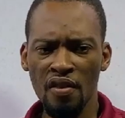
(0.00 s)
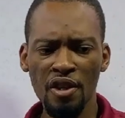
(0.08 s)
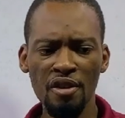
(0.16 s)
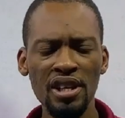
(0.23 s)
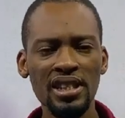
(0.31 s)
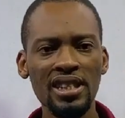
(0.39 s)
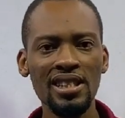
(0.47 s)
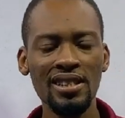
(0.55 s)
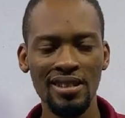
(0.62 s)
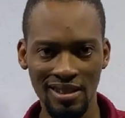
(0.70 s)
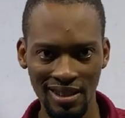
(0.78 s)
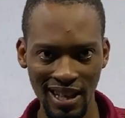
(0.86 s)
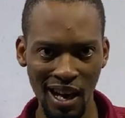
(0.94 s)
The reason
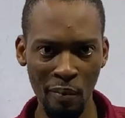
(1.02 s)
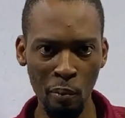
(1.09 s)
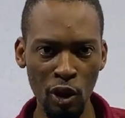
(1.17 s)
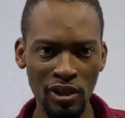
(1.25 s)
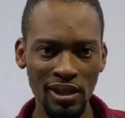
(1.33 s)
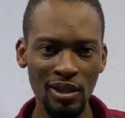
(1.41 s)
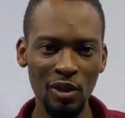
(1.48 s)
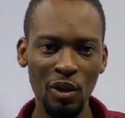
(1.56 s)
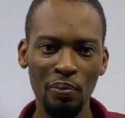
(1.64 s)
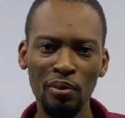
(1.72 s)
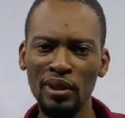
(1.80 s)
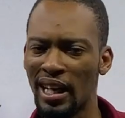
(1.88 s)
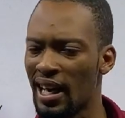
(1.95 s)
they are mostly
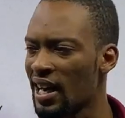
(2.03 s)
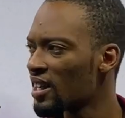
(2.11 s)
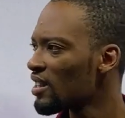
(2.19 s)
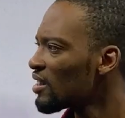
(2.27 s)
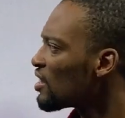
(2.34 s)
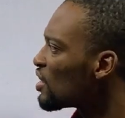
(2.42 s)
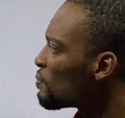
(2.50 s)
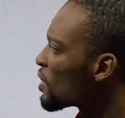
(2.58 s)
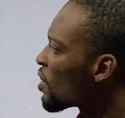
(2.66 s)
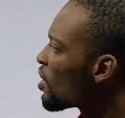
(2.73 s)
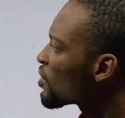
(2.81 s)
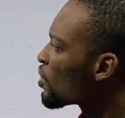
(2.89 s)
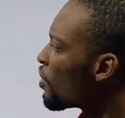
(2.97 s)
non-polar is
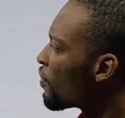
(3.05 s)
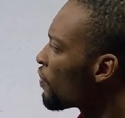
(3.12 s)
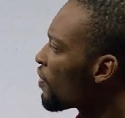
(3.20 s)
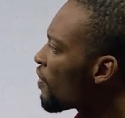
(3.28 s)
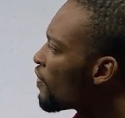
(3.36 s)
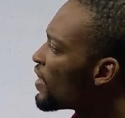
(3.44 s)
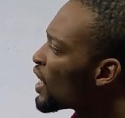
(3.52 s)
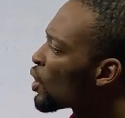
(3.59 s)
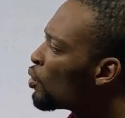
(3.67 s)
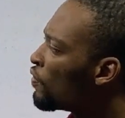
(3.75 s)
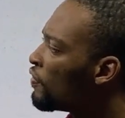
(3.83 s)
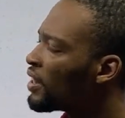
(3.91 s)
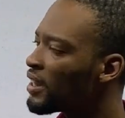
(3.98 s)
because of the
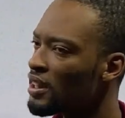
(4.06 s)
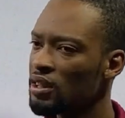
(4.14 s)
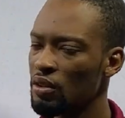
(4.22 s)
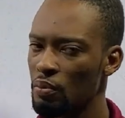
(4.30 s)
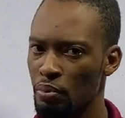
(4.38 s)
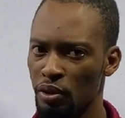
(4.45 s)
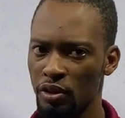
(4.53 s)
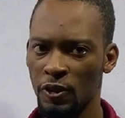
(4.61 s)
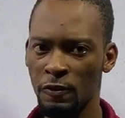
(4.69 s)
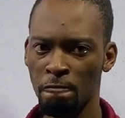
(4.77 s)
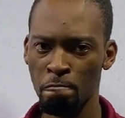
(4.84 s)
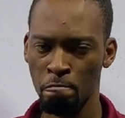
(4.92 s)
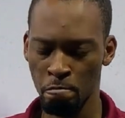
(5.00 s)
covalent bond.
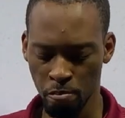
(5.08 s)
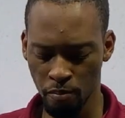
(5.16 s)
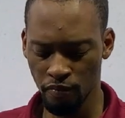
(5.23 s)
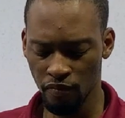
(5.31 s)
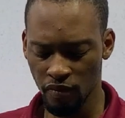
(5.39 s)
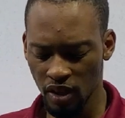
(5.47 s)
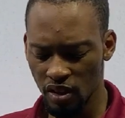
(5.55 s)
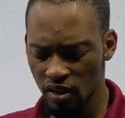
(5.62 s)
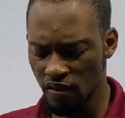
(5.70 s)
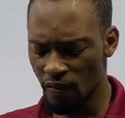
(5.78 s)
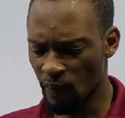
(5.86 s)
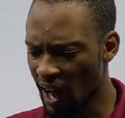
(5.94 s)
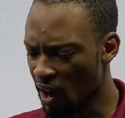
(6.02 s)

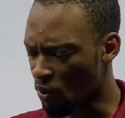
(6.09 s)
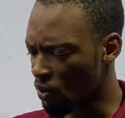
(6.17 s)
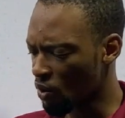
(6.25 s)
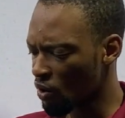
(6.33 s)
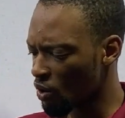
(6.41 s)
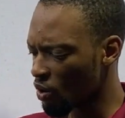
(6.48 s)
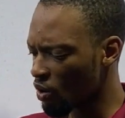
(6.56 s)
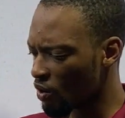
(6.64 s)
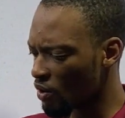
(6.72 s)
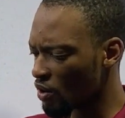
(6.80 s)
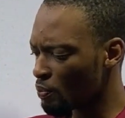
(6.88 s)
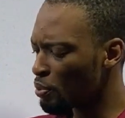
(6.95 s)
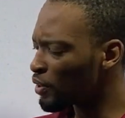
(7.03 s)
Now,
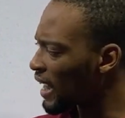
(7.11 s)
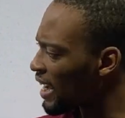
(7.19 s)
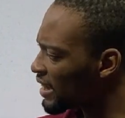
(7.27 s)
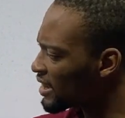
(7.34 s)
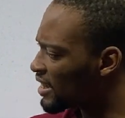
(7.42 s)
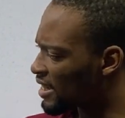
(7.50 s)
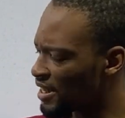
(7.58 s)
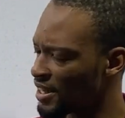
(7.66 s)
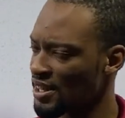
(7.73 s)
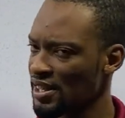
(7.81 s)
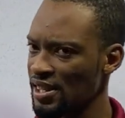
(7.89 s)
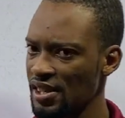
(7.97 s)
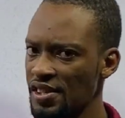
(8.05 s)

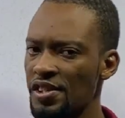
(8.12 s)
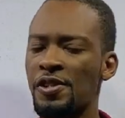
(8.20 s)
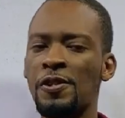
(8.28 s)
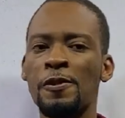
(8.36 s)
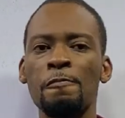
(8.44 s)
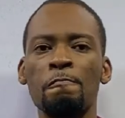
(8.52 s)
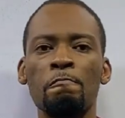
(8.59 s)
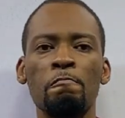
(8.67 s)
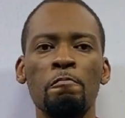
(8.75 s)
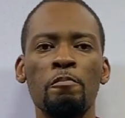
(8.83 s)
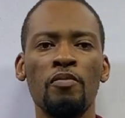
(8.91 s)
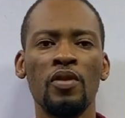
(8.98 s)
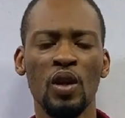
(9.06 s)
polarity is
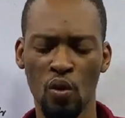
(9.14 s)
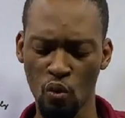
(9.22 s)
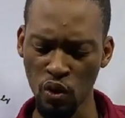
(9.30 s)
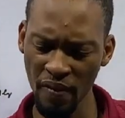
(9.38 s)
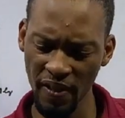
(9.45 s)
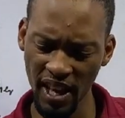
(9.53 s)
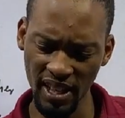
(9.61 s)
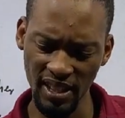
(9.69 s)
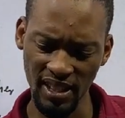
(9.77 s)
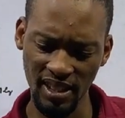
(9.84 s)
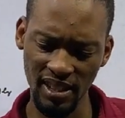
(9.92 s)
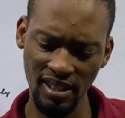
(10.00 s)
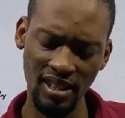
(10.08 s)
when there
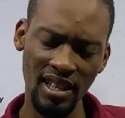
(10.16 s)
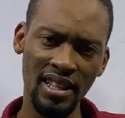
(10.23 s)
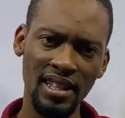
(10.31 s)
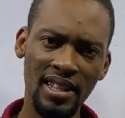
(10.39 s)
is a